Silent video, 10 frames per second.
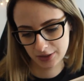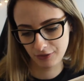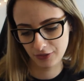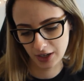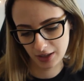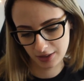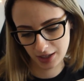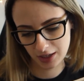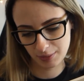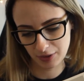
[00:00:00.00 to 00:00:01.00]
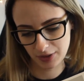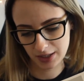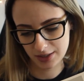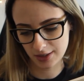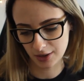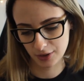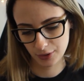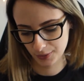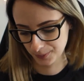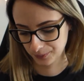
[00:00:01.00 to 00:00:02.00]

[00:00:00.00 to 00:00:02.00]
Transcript: a funny thing about these, though.